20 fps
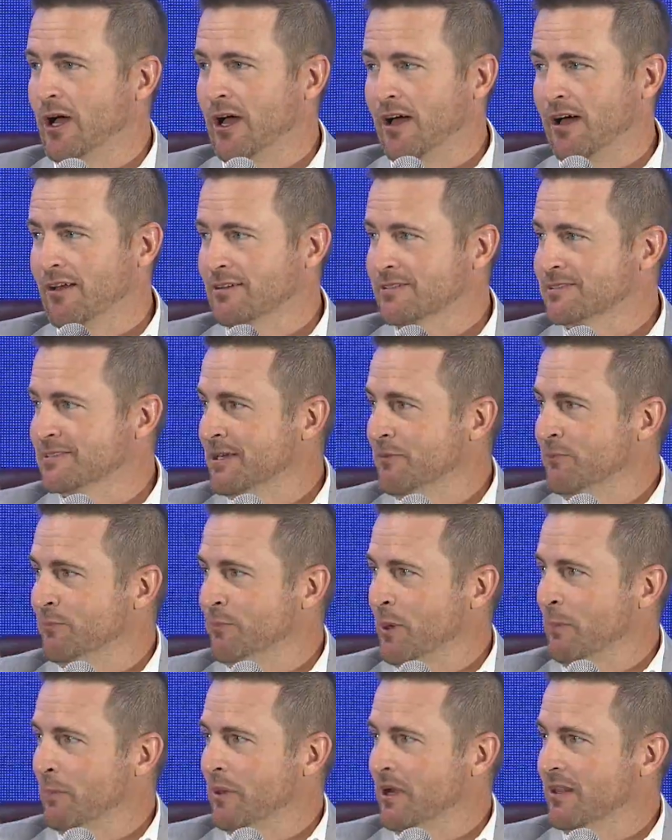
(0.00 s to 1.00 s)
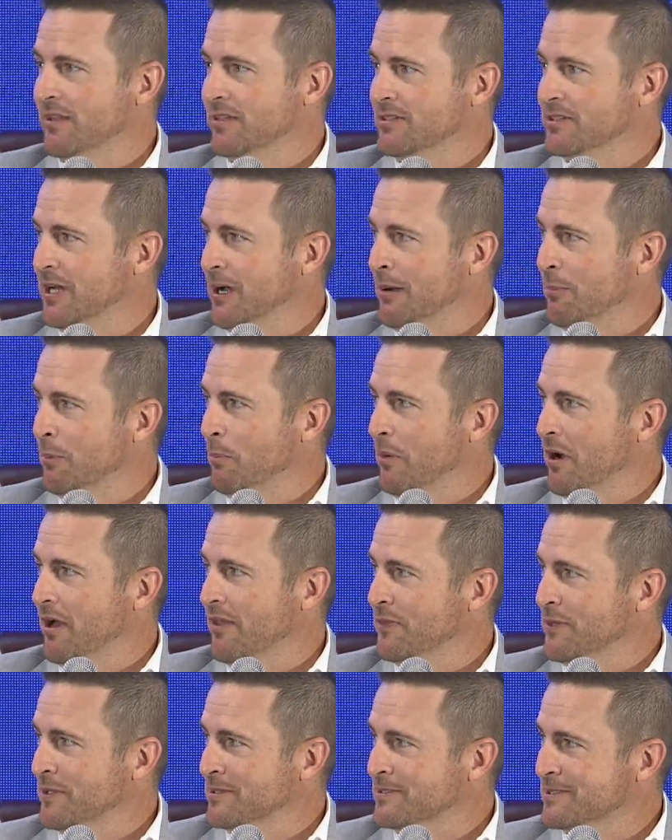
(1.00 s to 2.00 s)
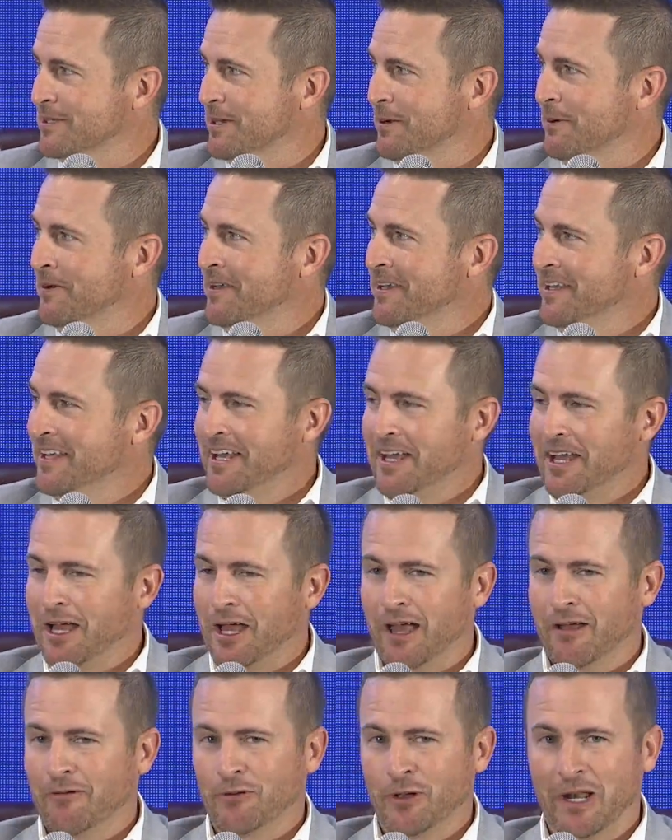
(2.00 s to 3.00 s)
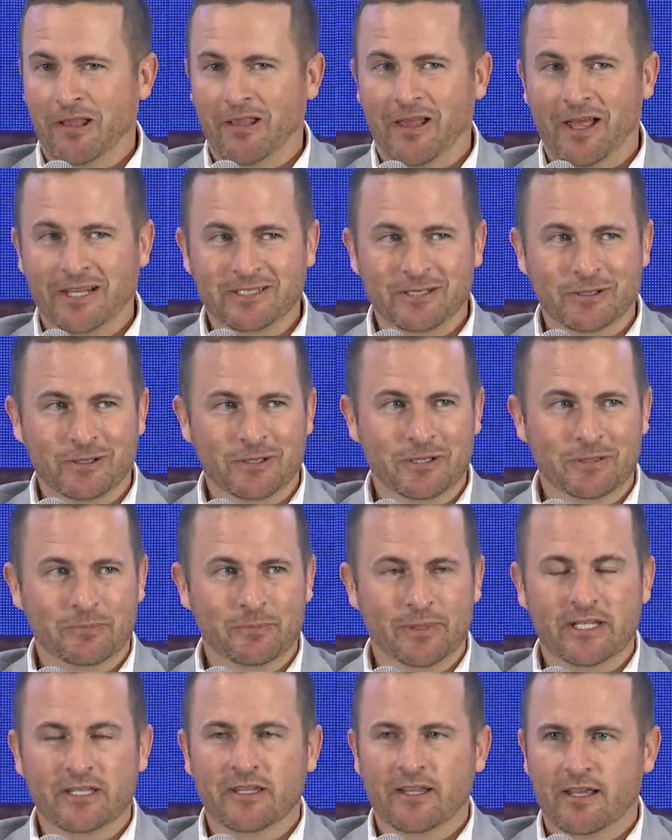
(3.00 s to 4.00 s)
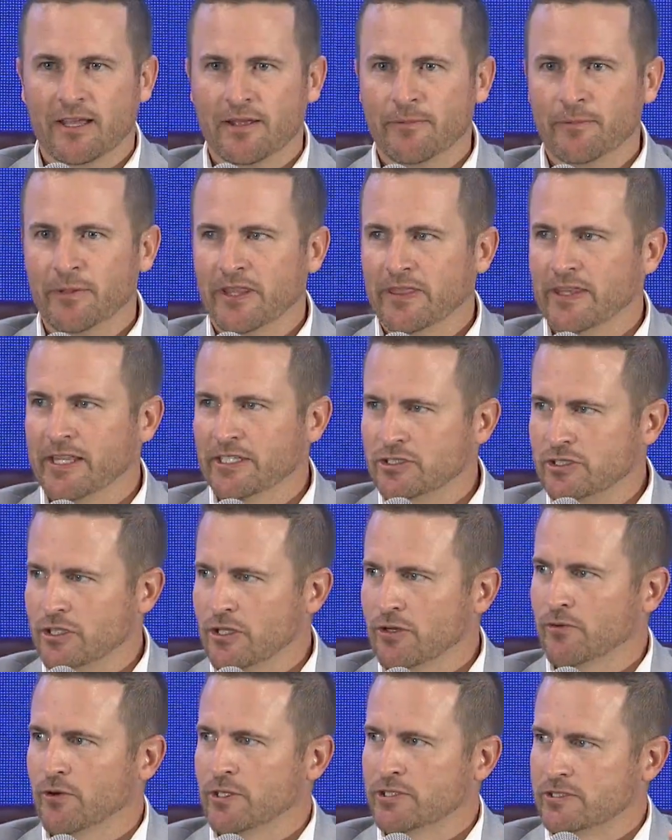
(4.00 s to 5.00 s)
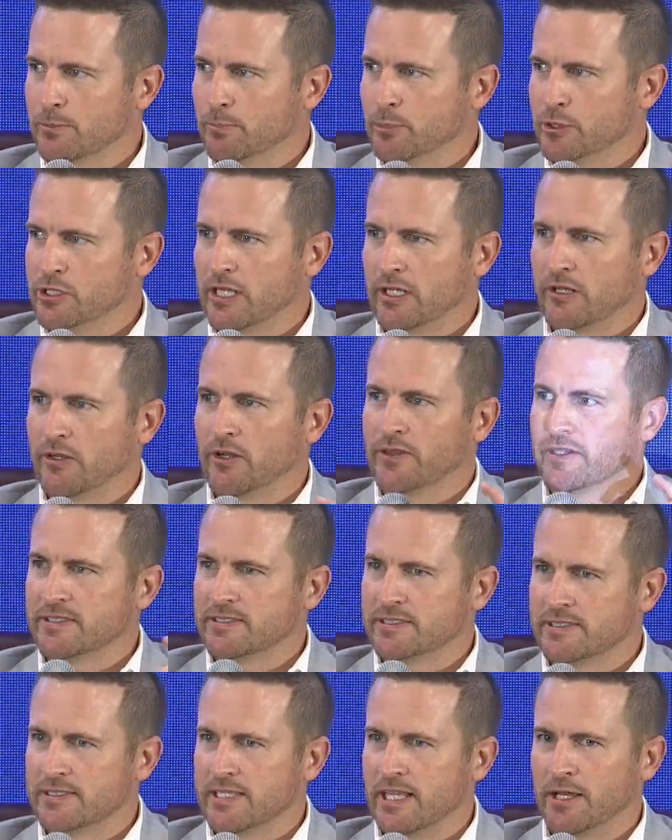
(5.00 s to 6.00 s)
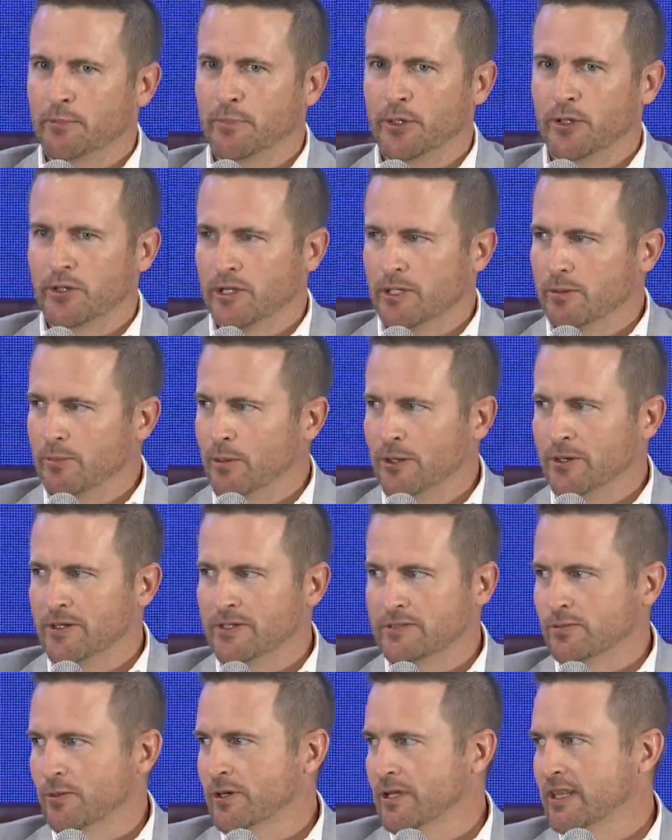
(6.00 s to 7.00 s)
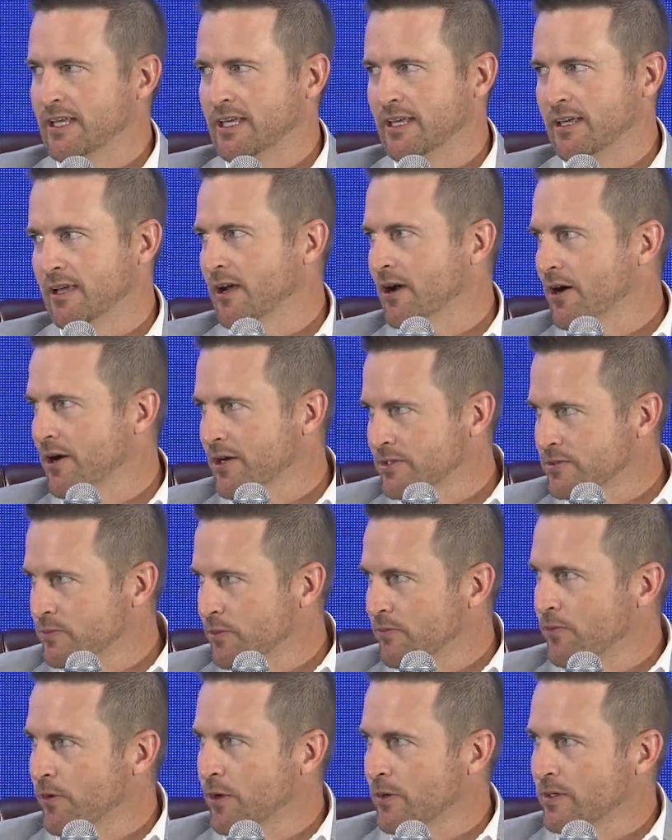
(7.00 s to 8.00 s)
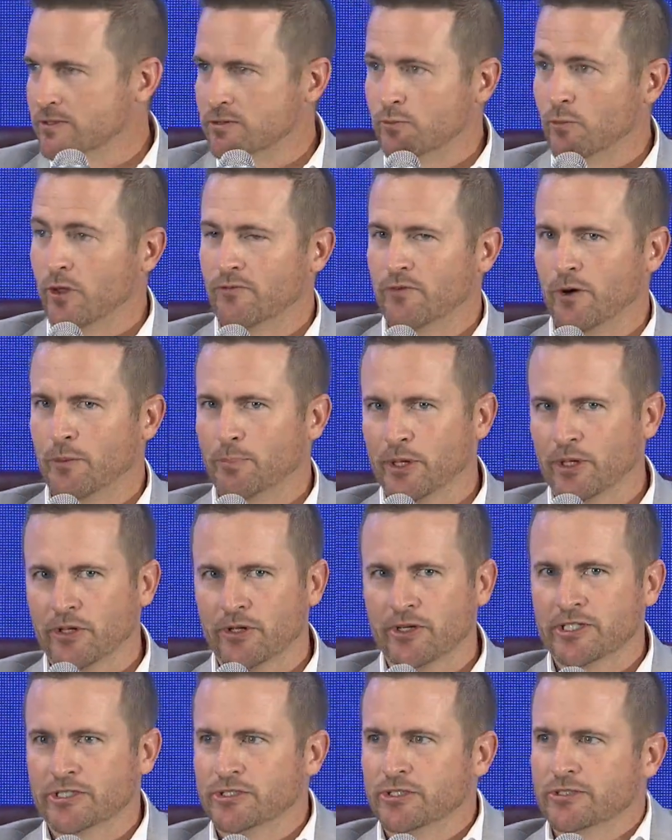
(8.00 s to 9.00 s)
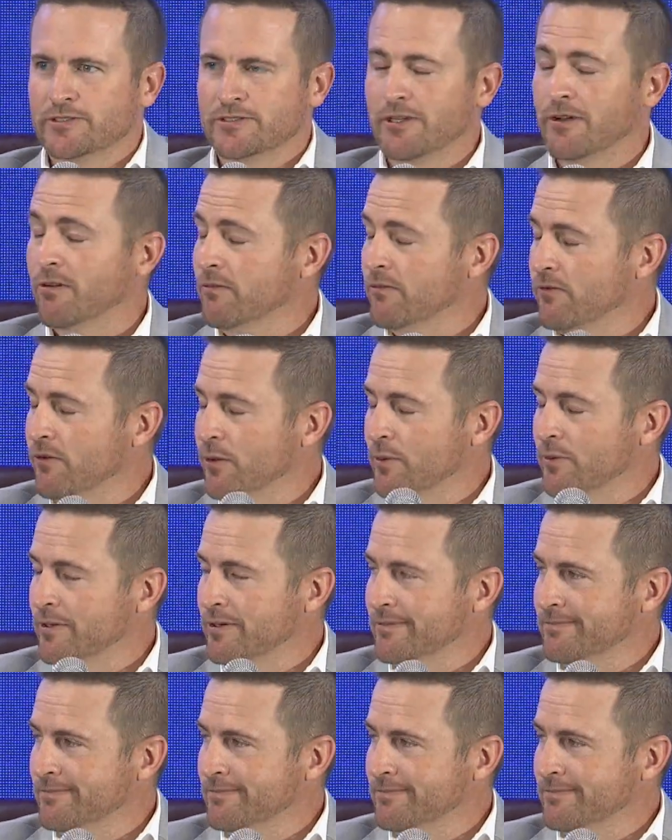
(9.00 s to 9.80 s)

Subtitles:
Honestly, I've been in the job a month, and so I've got a lot to learn, but in this universe, in particular on the sustainability component, it's one of the key areas we're focused and one of our pillar issues going forward.